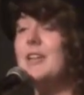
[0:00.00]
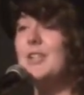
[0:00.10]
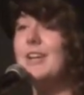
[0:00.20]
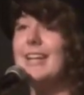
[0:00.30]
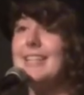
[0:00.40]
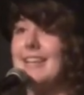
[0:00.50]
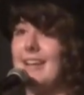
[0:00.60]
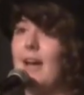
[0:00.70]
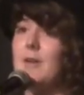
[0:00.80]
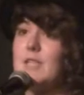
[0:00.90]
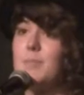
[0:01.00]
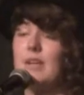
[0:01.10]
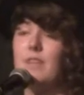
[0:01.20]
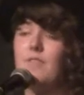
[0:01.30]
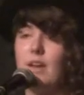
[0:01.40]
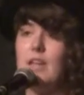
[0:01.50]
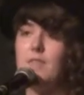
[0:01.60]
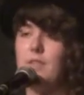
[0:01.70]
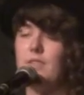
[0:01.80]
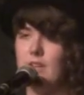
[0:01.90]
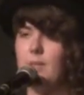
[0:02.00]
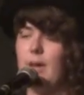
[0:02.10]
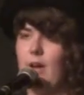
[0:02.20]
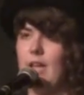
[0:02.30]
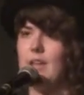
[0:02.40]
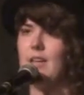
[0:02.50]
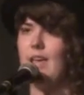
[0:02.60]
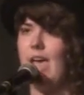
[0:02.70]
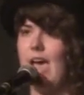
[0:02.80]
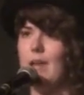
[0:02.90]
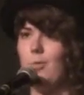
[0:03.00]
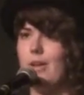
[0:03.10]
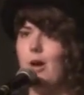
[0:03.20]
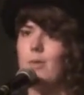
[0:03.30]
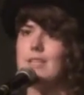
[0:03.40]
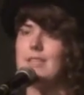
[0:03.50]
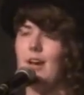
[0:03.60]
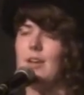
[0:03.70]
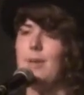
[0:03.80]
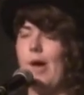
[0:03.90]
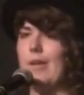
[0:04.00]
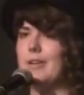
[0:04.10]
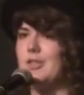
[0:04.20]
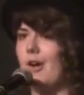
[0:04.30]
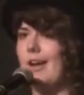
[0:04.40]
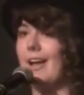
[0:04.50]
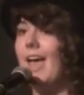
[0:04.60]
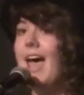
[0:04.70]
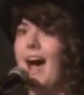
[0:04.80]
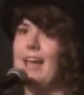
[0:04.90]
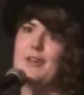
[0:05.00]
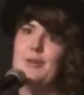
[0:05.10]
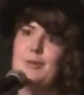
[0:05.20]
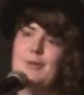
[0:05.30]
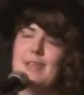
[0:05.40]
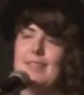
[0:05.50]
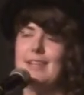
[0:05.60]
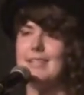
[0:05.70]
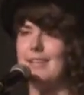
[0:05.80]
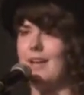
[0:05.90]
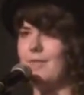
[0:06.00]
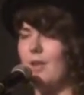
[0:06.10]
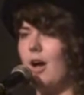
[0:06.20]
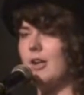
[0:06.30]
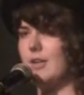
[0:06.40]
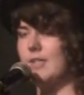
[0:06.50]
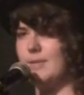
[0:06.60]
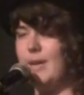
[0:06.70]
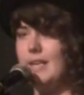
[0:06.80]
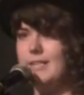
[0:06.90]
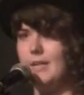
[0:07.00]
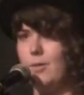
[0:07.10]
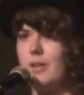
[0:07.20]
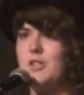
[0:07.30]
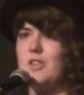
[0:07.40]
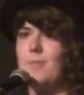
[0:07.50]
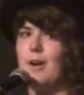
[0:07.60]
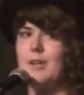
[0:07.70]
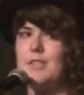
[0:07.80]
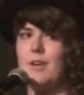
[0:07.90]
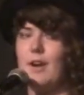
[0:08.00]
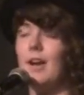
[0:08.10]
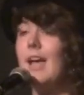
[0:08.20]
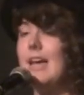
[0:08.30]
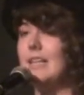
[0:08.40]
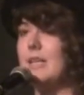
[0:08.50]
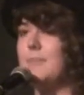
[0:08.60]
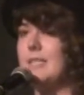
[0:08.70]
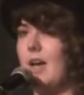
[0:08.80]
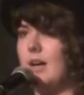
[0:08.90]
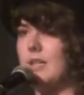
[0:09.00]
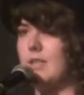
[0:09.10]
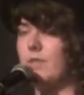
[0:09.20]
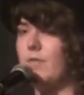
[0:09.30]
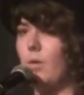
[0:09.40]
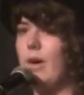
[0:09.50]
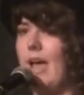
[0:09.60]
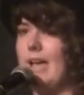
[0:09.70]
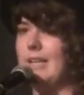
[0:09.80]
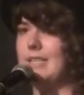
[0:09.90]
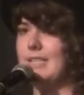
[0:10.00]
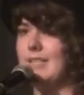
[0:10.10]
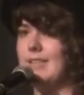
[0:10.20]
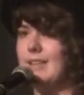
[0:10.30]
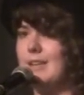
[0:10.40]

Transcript: Turning inside out is pretty funny if you think about it. And we always thought about it, drawing haikus on the inside of lockers and painting question marks on our lips, tongues, and foreheads.